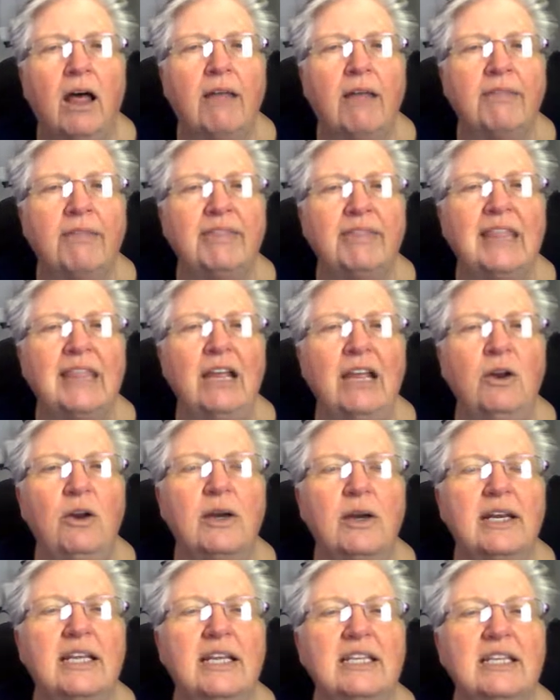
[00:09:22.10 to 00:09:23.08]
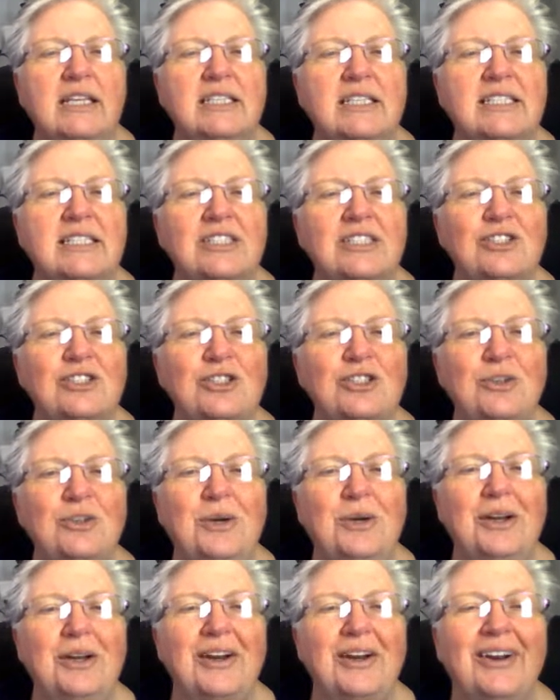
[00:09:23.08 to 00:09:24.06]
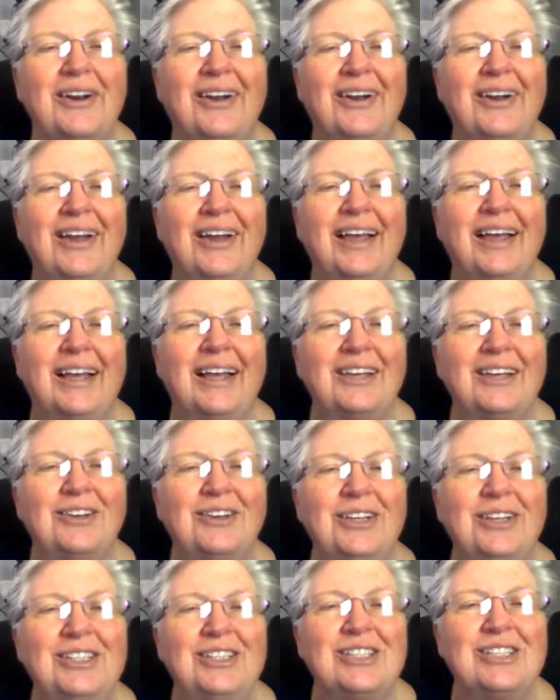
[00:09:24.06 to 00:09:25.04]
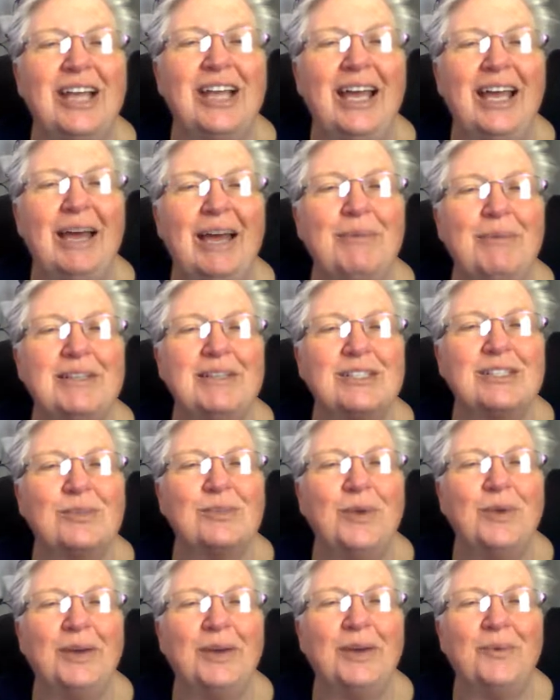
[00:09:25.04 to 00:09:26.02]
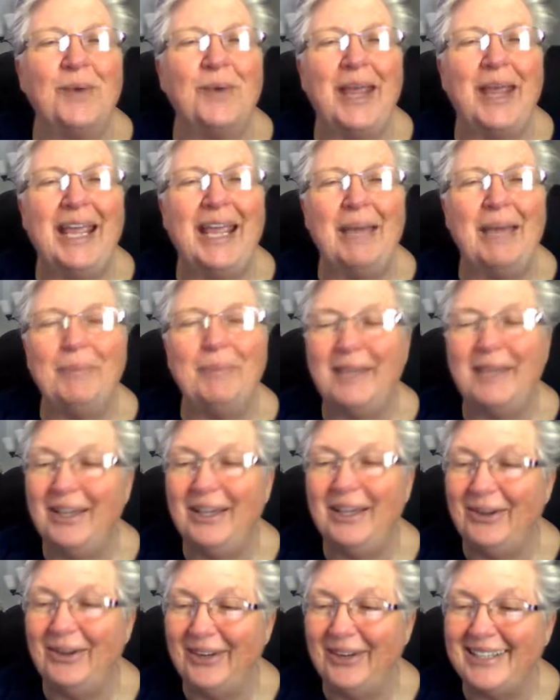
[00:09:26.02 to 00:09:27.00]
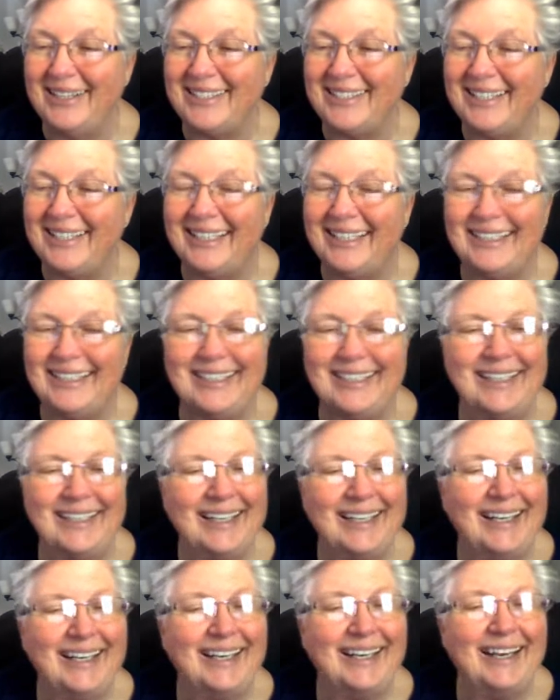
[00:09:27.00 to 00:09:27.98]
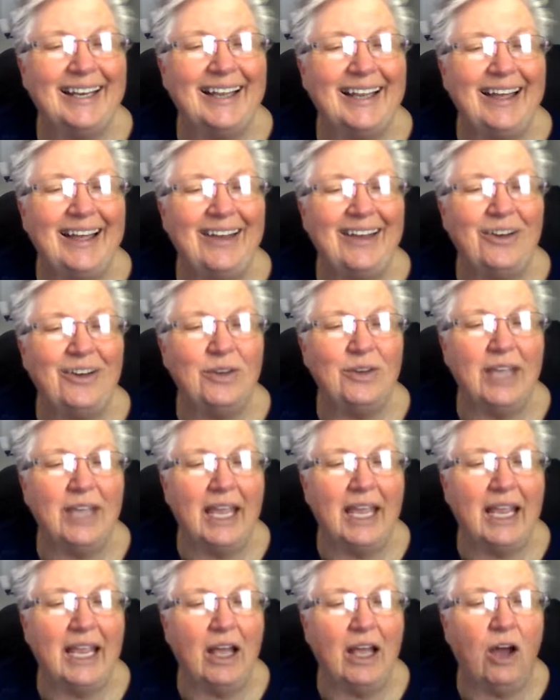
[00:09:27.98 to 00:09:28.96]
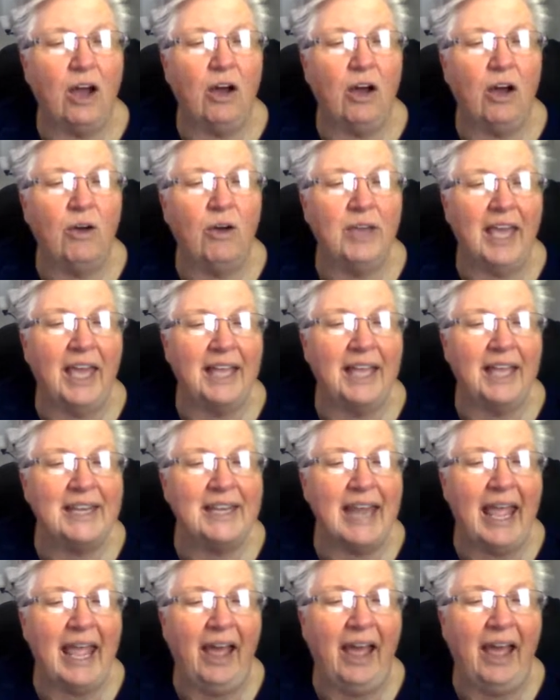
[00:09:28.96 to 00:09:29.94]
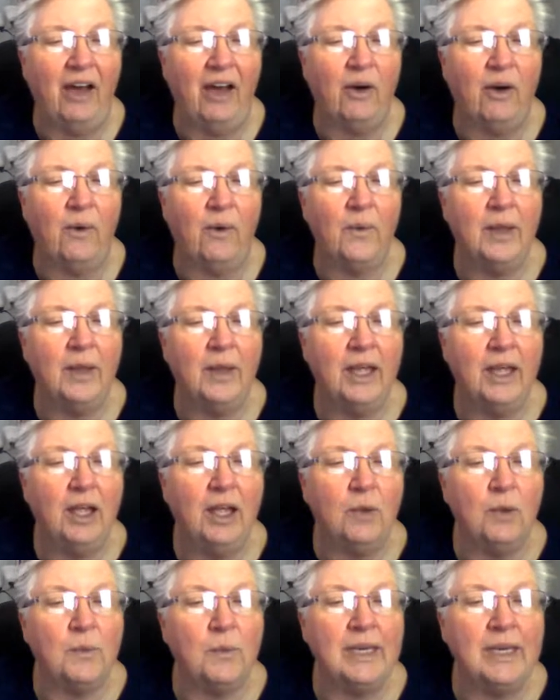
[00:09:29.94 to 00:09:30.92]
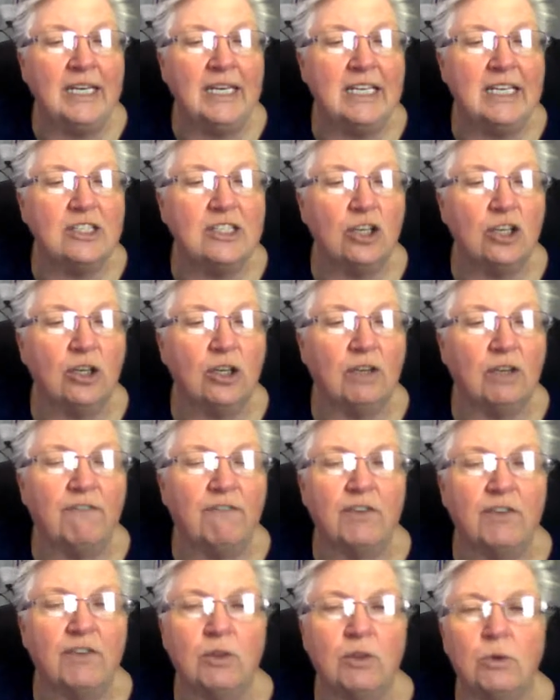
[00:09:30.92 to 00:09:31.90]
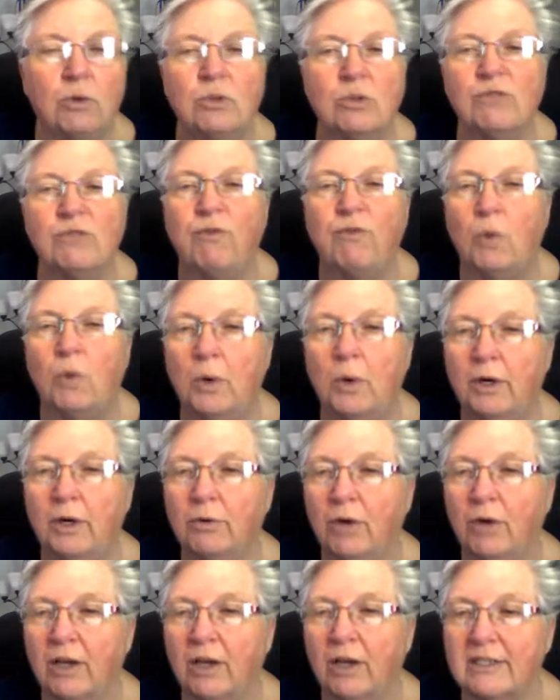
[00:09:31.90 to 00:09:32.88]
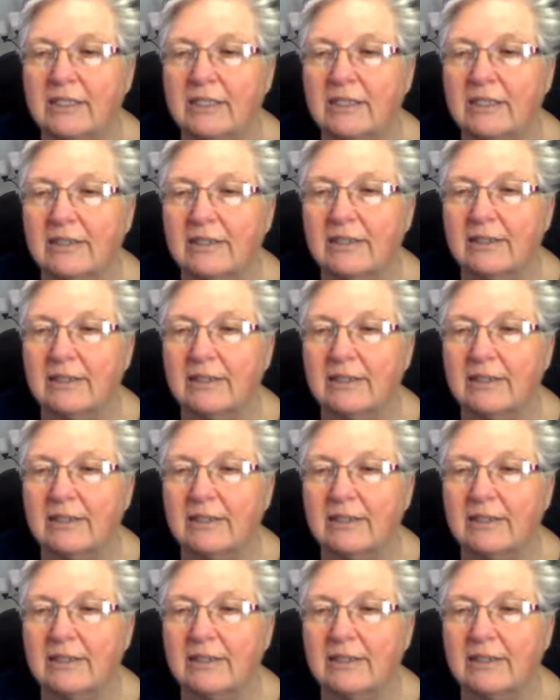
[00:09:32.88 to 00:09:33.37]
There it is. Sure. Good job. It's one way up here, isn't it? Okay, now we need to look for those 4 crosses.